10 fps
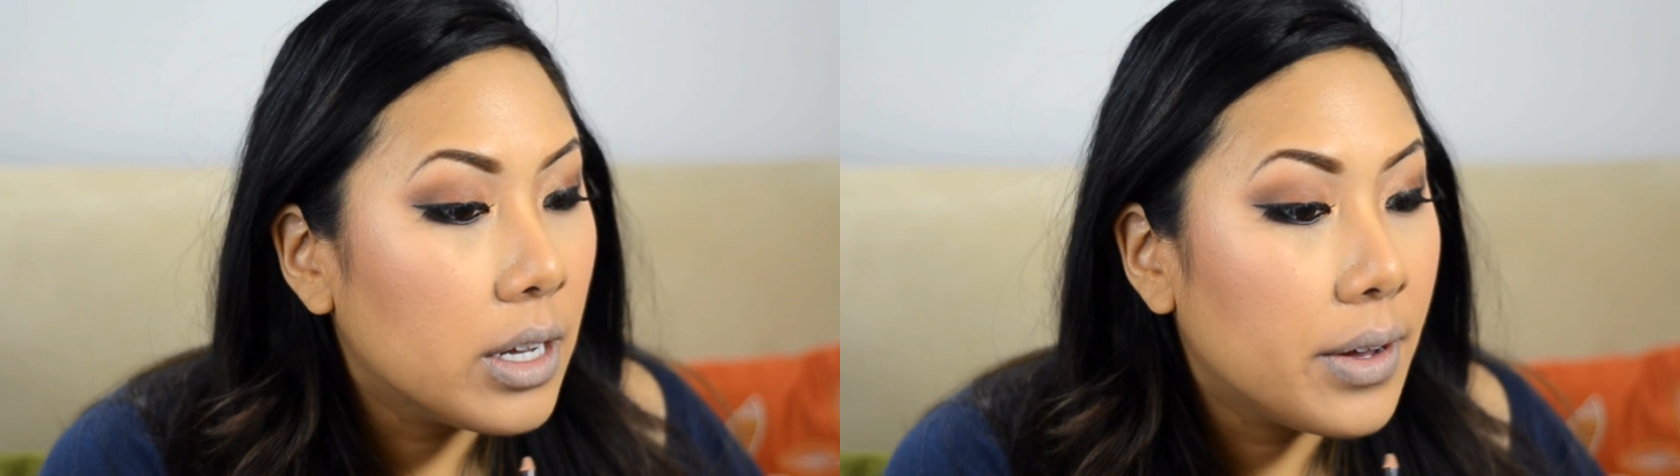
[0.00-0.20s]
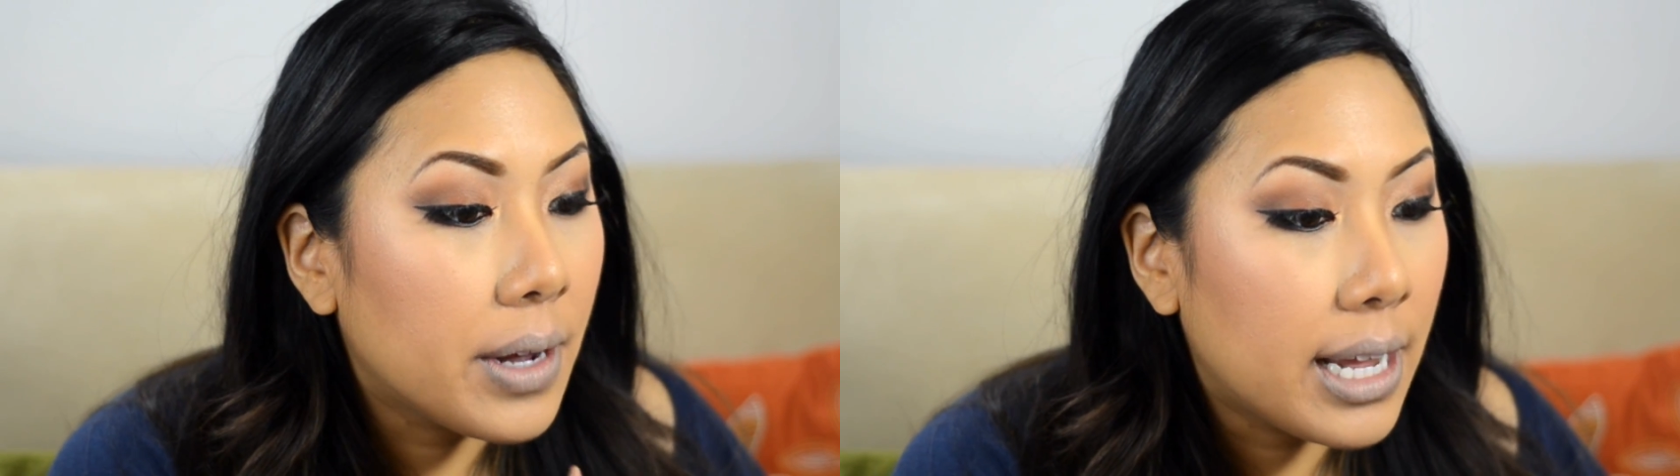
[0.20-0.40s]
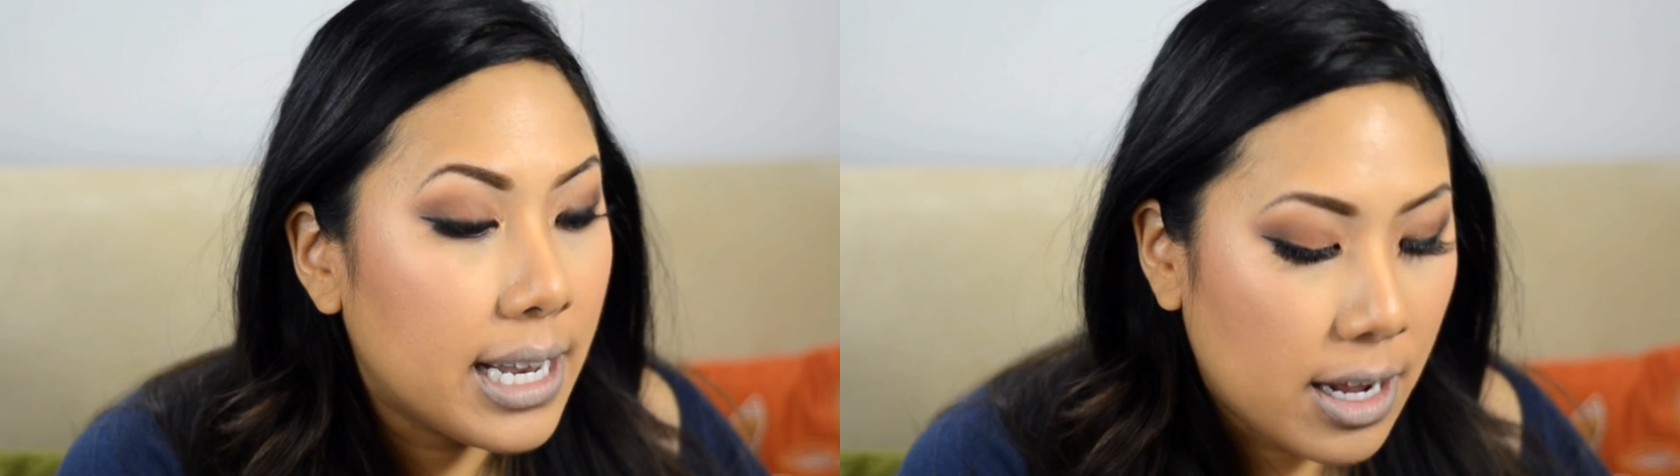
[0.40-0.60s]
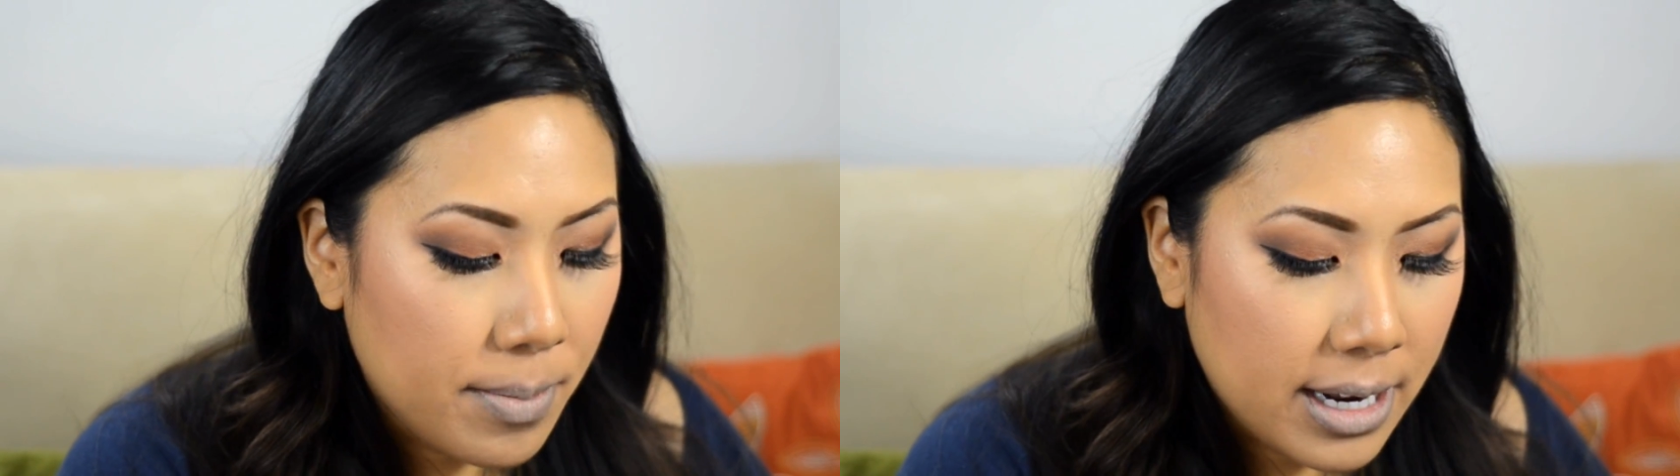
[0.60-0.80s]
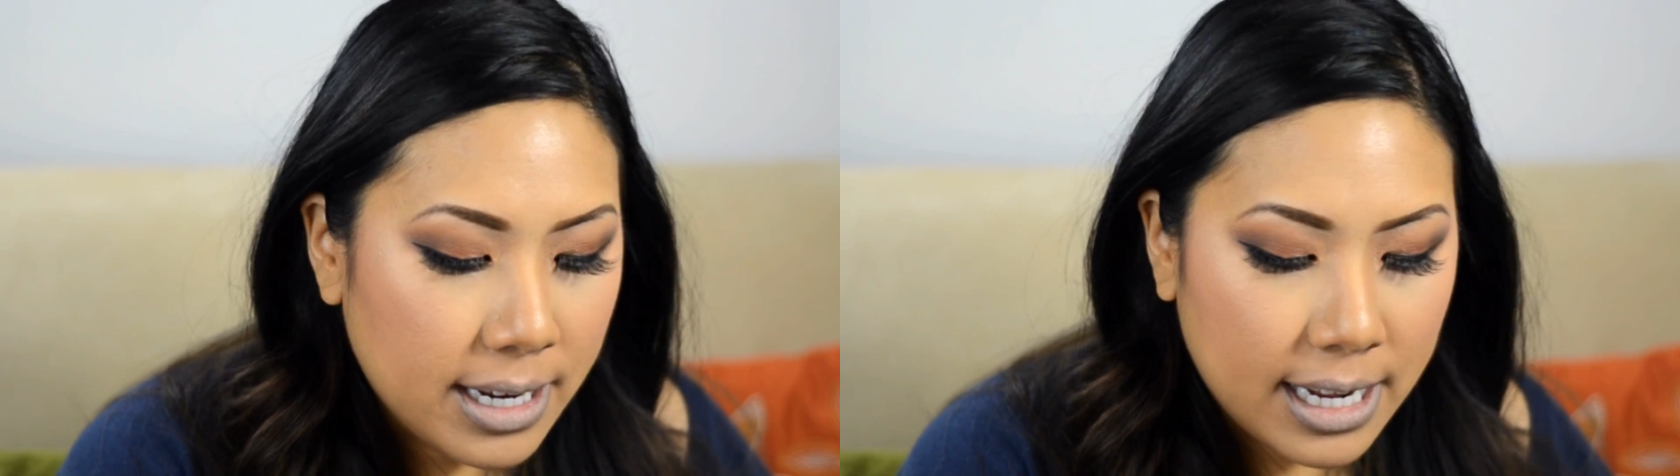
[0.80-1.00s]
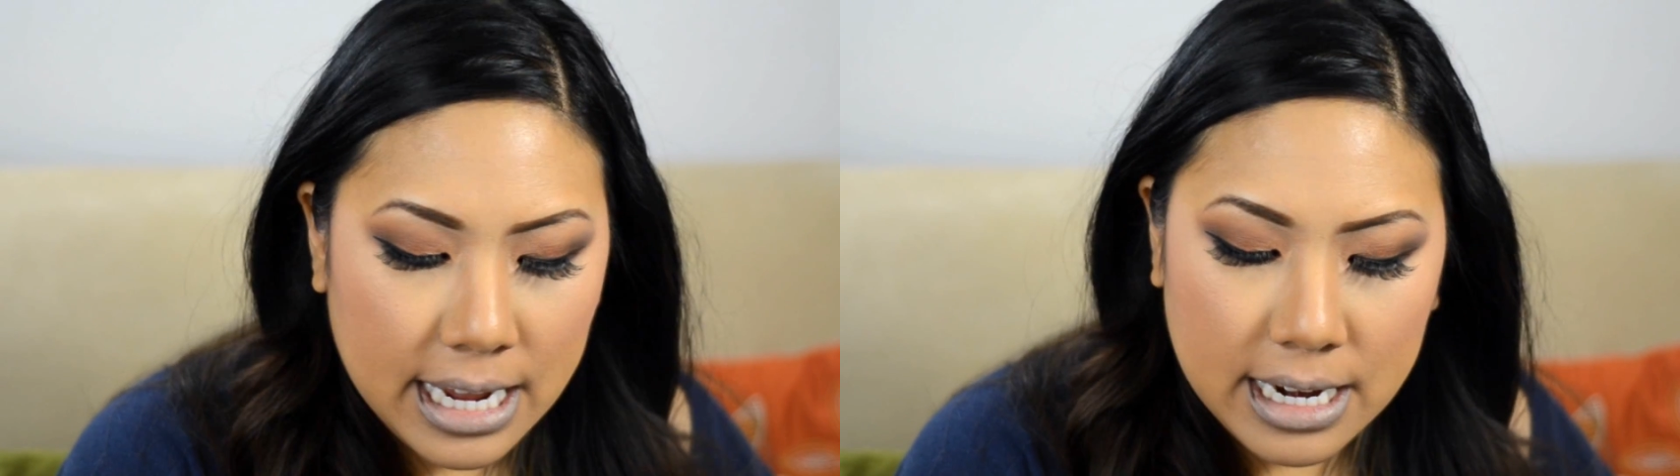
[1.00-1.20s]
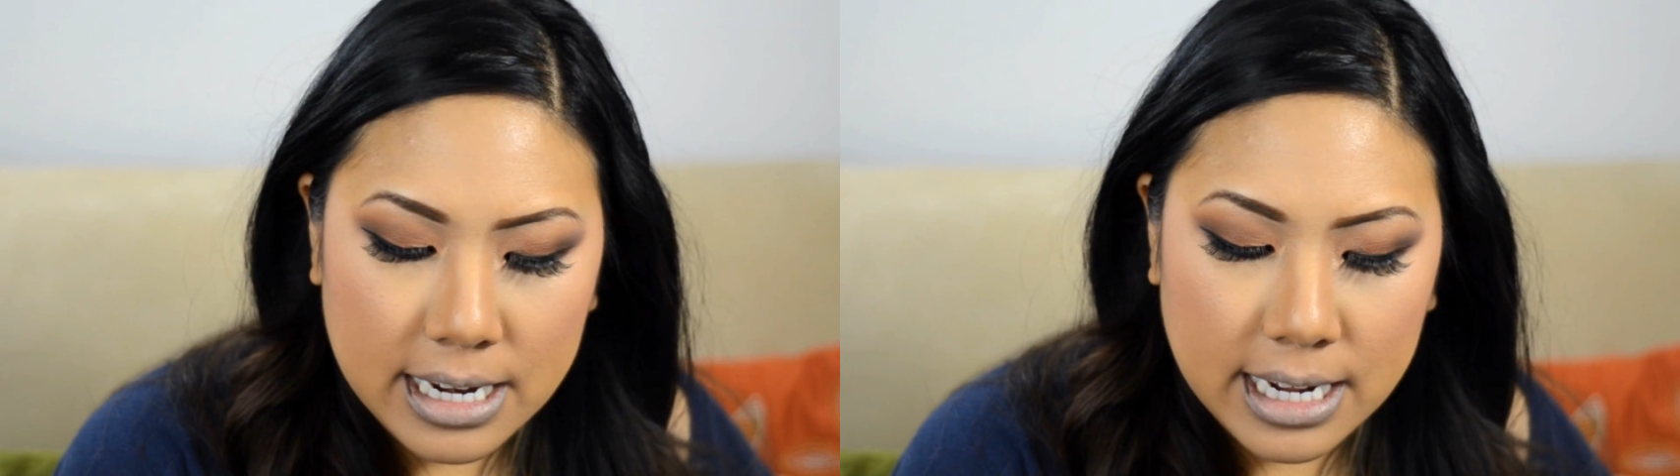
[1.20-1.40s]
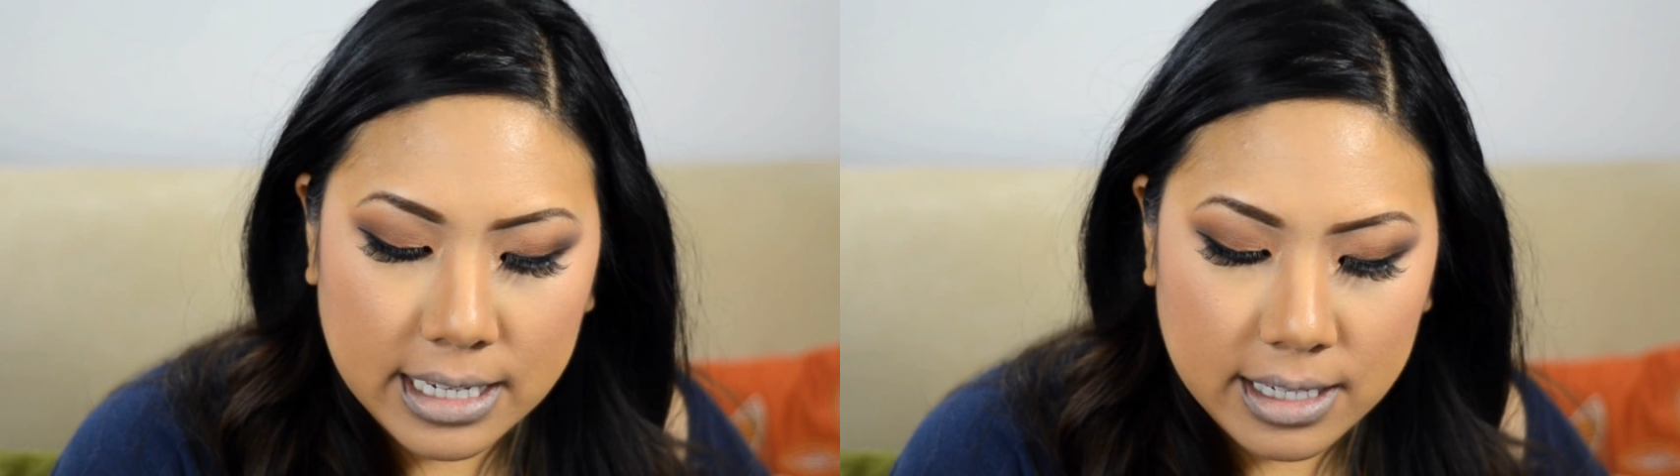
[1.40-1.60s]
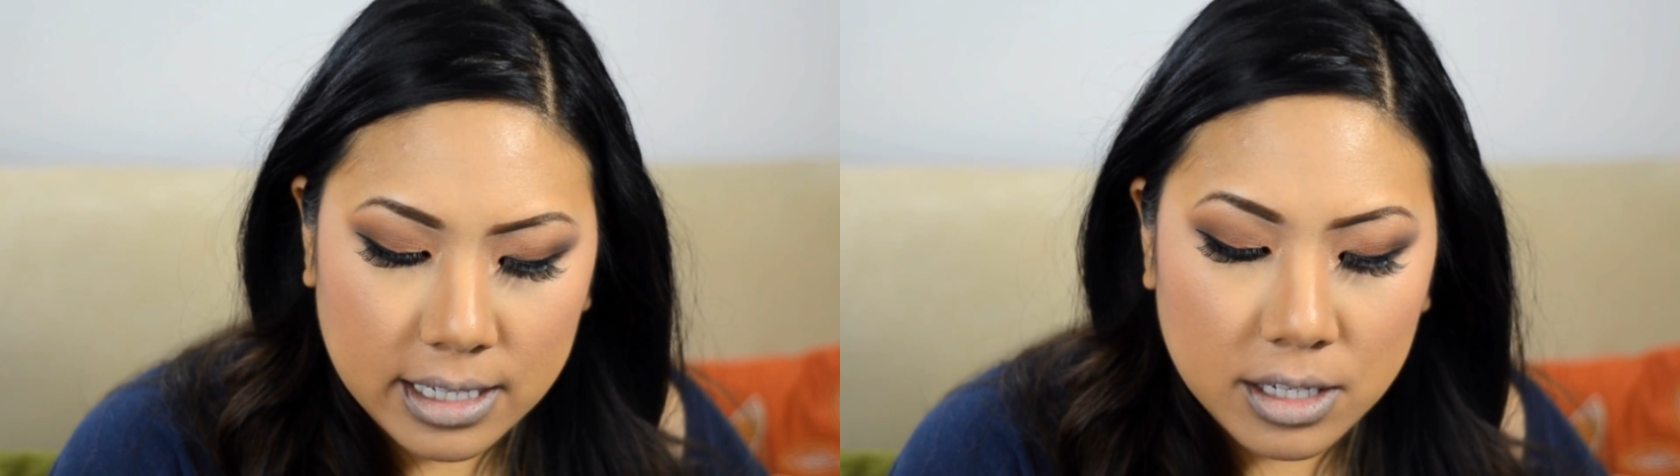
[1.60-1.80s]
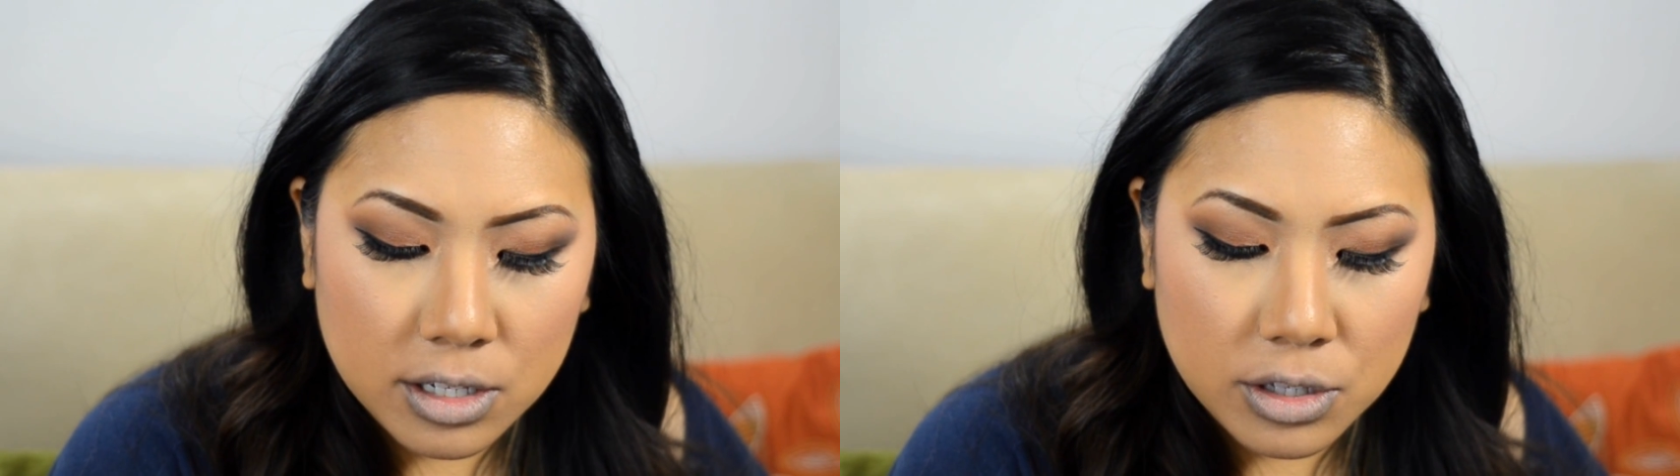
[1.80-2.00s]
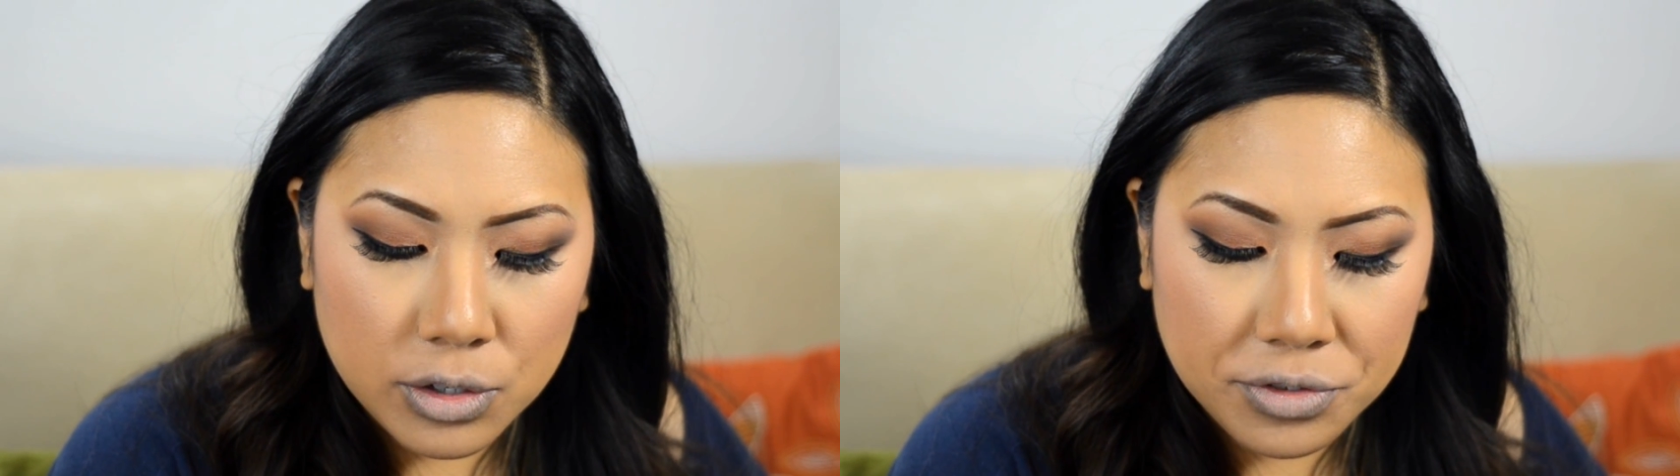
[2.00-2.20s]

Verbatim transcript: Okay, now I'm going to take NYX's Nude